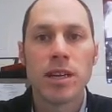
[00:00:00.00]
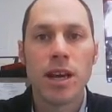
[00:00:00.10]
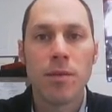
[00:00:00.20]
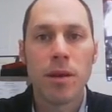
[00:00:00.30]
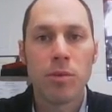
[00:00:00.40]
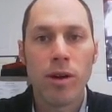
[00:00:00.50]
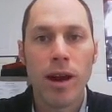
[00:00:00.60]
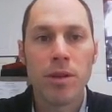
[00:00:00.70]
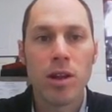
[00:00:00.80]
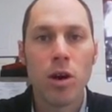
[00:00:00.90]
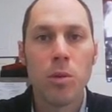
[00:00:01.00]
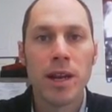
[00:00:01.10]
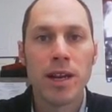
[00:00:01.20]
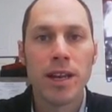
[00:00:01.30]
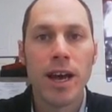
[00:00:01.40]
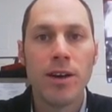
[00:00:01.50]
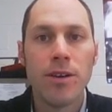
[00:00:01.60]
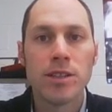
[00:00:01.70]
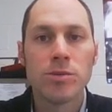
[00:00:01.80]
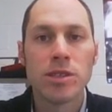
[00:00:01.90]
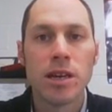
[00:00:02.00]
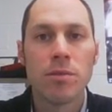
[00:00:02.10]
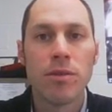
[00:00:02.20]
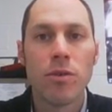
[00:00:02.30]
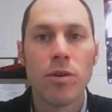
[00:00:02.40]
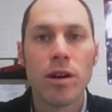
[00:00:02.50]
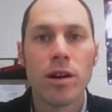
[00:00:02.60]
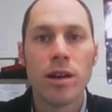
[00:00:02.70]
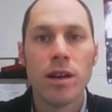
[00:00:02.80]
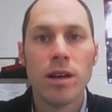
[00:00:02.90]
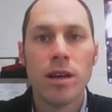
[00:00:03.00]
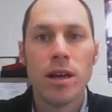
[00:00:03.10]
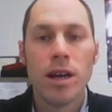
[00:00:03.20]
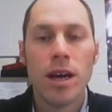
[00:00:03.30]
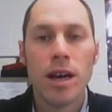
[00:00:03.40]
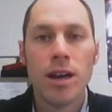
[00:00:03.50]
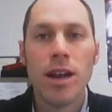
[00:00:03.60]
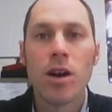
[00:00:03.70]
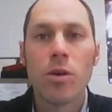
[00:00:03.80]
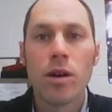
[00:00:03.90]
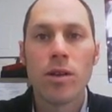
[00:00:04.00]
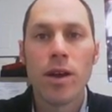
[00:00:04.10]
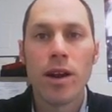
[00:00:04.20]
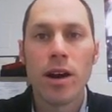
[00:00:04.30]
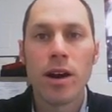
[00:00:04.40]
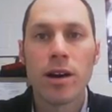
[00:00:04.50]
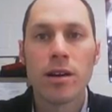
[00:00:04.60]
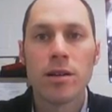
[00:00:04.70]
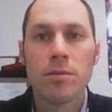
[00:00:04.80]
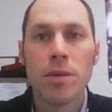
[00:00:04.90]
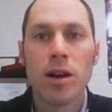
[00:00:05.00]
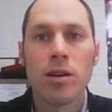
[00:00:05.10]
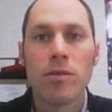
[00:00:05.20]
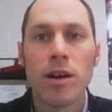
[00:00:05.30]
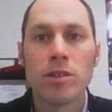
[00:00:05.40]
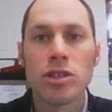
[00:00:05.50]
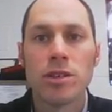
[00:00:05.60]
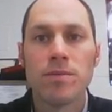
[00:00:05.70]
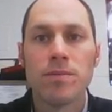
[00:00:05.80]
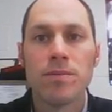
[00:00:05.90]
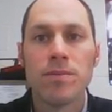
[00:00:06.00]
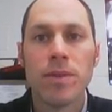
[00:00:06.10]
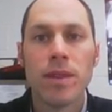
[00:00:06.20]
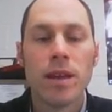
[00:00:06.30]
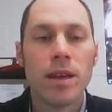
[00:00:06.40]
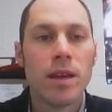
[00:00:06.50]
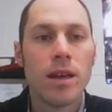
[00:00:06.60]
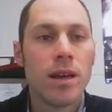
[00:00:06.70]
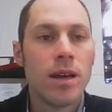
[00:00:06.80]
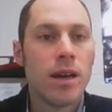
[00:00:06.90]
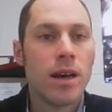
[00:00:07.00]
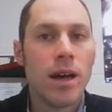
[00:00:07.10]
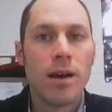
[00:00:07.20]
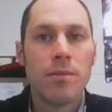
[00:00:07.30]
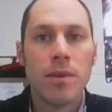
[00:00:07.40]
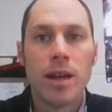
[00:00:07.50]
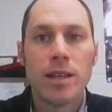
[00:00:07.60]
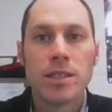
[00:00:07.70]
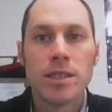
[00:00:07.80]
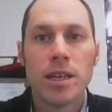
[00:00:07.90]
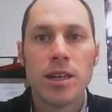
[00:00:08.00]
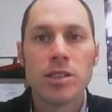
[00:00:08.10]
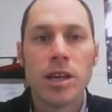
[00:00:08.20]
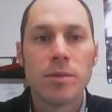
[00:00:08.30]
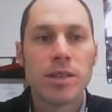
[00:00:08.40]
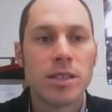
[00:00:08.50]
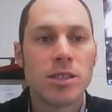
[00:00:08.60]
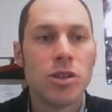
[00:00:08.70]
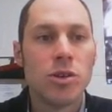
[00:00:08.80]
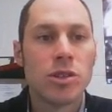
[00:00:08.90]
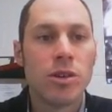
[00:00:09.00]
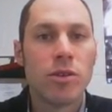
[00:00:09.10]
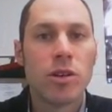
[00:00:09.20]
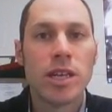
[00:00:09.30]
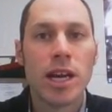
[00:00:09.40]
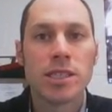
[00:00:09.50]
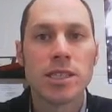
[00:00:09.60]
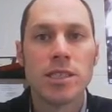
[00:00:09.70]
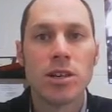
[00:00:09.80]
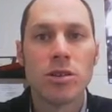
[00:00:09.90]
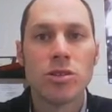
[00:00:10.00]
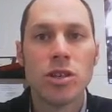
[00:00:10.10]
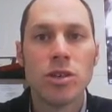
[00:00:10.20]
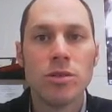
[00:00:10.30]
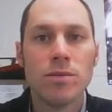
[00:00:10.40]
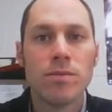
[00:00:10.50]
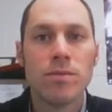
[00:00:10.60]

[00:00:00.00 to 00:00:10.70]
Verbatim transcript: I got my parabola opening down, as we said before, uh, narrower than our parent function. Um, and its intercepts at 2. So vertex is 0, 2.